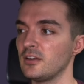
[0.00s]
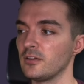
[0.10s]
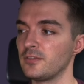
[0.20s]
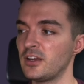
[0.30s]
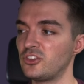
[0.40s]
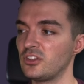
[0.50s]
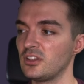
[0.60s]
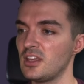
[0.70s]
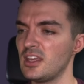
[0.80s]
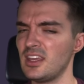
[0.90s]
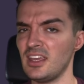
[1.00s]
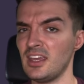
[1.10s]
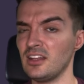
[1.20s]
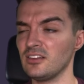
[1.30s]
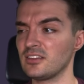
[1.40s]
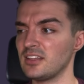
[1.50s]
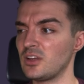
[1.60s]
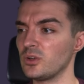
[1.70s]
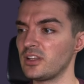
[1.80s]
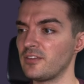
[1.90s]
and refresh, and it looks
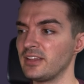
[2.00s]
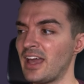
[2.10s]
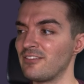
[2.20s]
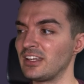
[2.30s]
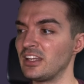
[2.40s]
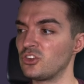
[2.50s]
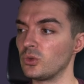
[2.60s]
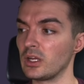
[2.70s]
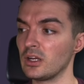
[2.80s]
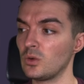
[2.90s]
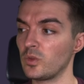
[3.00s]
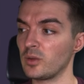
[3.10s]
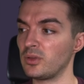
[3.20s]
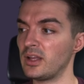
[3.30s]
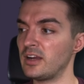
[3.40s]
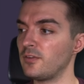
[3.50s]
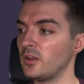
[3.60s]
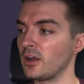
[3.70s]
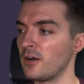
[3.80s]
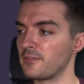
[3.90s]
like we're definitely having an issue there with our player
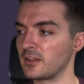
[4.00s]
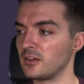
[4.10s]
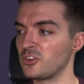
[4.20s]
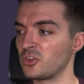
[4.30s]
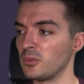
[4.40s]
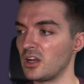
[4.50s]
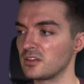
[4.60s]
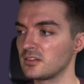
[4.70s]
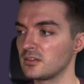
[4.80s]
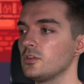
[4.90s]
falling off the collision blocks.